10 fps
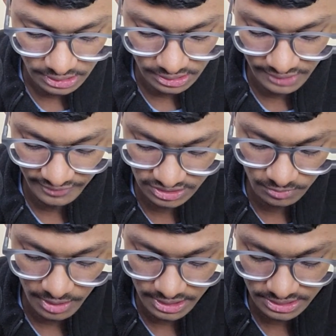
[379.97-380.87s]
31st of
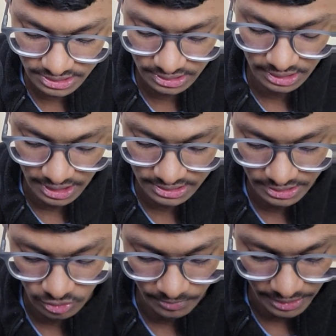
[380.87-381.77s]
March is the last
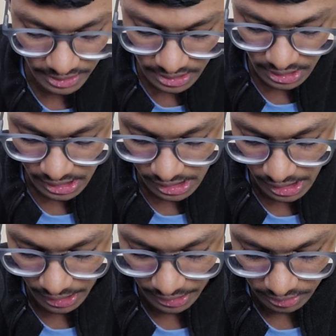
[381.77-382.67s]
date to apply,
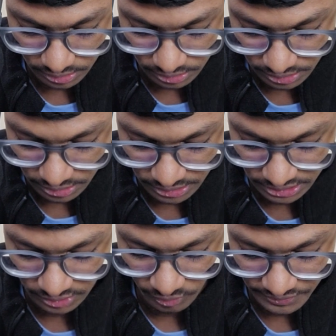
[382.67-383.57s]
and this
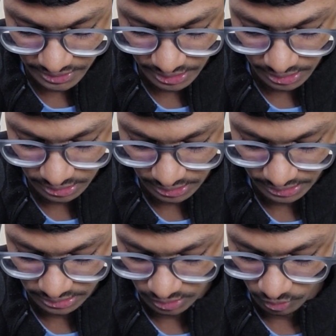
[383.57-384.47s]
is the website, and
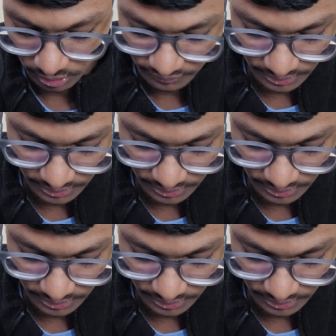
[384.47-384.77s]
like all of